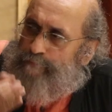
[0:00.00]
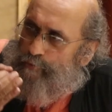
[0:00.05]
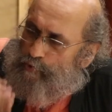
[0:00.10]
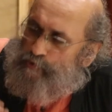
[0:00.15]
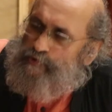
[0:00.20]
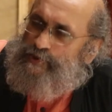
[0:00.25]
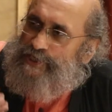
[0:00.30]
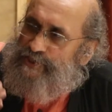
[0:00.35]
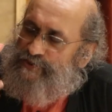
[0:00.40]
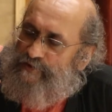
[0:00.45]

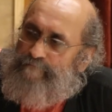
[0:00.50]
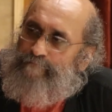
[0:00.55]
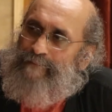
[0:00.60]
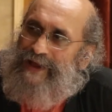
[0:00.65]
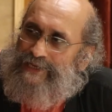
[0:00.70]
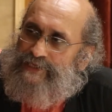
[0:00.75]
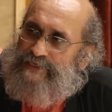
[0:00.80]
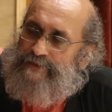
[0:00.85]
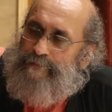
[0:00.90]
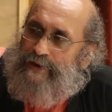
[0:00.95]
process of
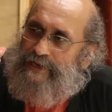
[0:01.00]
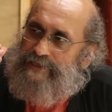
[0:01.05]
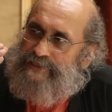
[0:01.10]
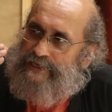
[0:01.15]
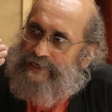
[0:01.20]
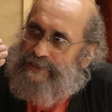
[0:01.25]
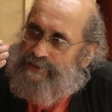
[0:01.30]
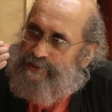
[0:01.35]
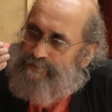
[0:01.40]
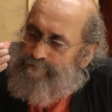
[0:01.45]

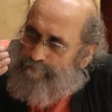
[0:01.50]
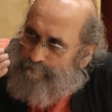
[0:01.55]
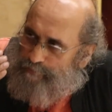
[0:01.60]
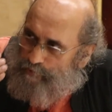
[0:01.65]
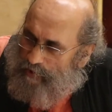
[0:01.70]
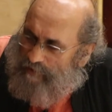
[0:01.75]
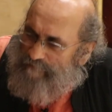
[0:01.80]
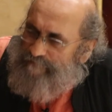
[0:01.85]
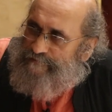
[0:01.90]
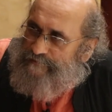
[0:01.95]
maximizing its
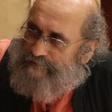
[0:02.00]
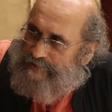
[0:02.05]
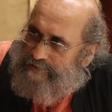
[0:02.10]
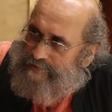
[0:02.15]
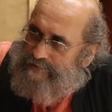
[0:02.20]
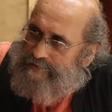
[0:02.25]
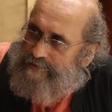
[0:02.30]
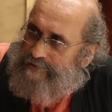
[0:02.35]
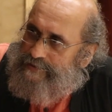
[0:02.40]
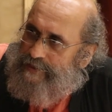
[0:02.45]

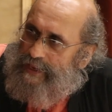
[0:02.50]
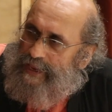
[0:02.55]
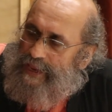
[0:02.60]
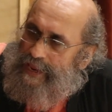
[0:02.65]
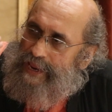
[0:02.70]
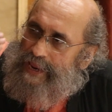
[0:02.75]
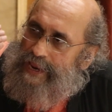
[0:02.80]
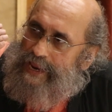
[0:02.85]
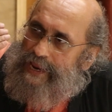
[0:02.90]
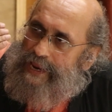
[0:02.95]
profits,
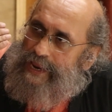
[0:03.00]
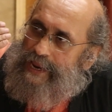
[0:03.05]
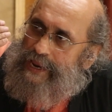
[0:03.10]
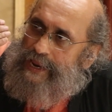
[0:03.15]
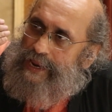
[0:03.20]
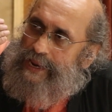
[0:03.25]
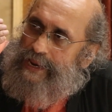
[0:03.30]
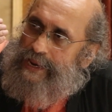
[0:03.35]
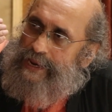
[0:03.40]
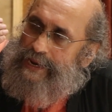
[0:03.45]

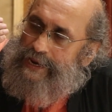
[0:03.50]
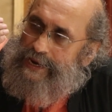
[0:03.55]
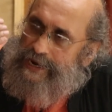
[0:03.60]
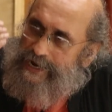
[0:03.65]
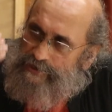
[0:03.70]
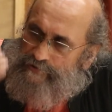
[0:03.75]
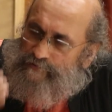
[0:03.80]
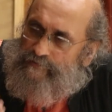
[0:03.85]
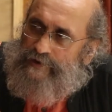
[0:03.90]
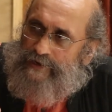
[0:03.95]

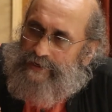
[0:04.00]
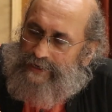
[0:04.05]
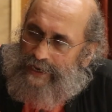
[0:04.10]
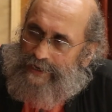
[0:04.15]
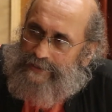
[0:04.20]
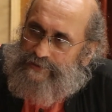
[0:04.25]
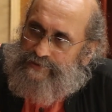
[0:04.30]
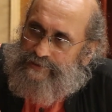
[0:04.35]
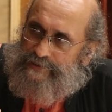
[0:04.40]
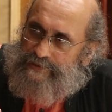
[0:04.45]
it
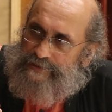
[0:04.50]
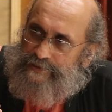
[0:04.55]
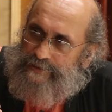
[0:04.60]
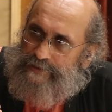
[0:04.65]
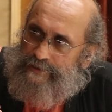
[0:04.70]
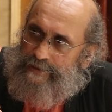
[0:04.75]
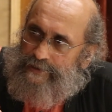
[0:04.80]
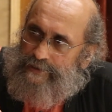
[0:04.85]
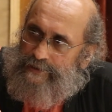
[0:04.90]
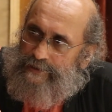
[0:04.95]
realizes
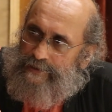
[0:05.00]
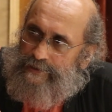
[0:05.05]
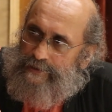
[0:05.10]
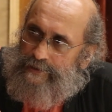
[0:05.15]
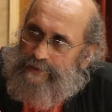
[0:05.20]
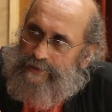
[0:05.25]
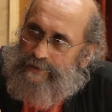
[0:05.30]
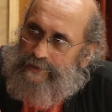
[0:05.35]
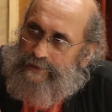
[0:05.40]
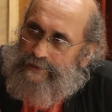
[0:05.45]

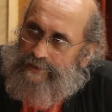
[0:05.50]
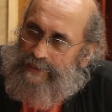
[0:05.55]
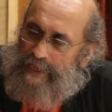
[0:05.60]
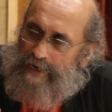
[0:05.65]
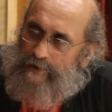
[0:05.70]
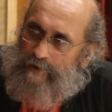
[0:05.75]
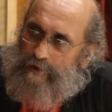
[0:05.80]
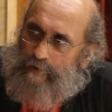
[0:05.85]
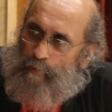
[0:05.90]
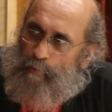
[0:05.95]

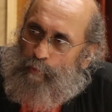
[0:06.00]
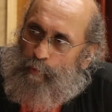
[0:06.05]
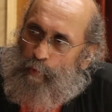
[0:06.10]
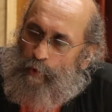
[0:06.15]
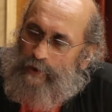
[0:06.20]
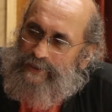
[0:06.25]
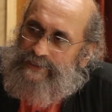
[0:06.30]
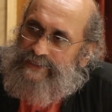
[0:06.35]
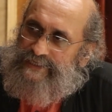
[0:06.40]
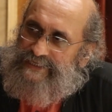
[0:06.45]
that
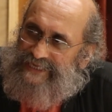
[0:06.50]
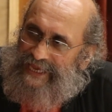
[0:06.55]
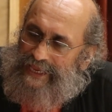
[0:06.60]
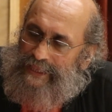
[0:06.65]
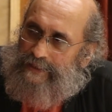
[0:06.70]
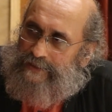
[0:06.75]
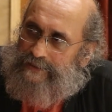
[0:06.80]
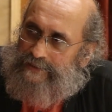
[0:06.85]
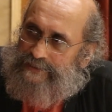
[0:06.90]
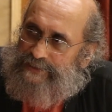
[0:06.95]
what
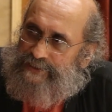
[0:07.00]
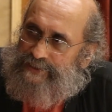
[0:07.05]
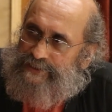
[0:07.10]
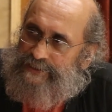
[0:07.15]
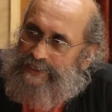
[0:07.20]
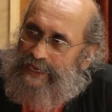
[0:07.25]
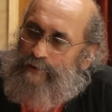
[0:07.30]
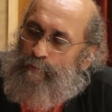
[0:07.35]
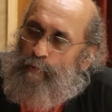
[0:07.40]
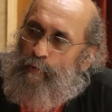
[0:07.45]

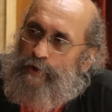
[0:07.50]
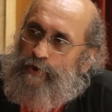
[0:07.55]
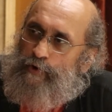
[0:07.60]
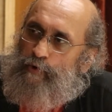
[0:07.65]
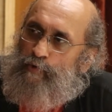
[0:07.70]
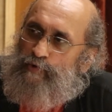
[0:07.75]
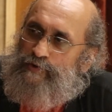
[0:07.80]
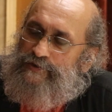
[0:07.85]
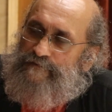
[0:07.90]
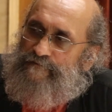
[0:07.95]
sells and what
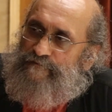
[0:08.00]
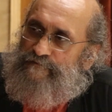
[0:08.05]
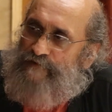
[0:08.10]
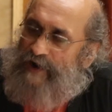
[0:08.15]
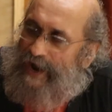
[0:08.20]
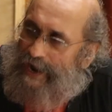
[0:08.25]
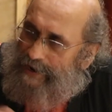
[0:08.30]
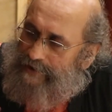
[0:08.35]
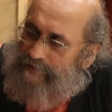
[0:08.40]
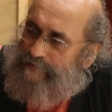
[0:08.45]
goes
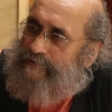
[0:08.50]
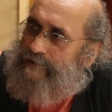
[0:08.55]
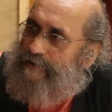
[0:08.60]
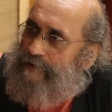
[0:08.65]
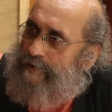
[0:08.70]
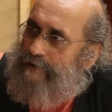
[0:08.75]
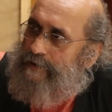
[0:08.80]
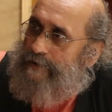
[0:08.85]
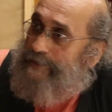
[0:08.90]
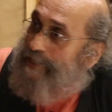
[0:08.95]

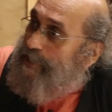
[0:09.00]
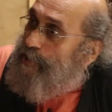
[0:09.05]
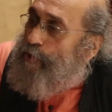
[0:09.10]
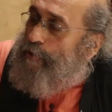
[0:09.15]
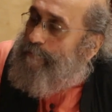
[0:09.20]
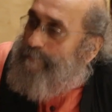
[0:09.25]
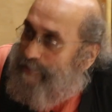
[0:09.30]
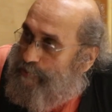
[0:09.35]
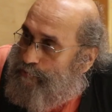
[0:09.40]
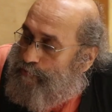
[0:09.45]
viral need
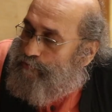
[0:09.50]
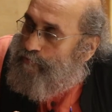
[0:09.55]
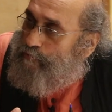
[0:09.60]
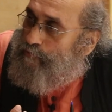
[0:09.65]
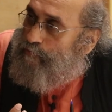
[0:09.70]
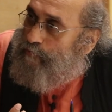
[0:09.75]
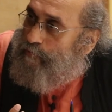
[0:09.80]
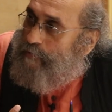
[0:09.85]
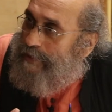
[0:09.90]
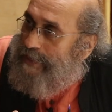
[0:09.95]
not be
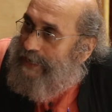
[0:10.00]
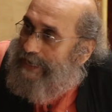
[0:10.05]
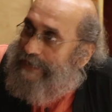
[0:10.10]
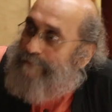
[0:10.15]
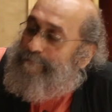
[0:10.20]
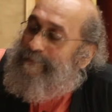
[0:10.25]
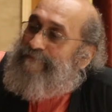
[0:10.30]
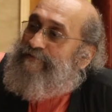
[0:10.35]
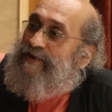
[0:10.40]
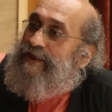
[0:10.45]
true.
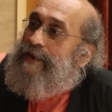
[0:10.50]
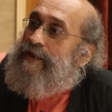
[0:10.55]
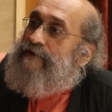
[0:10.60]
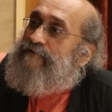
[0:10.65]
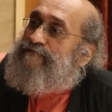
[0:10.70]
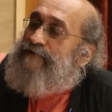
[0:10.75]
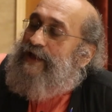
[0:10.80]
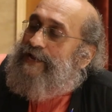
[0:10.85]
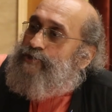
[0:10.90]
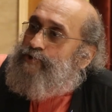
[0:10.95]
It may be
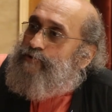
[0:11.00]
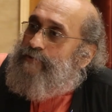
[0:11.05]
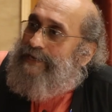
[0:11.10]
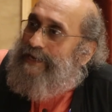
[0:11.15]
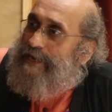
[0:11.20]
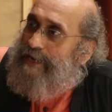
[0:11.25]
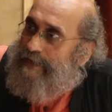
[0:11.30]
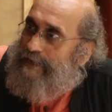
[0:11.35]
factually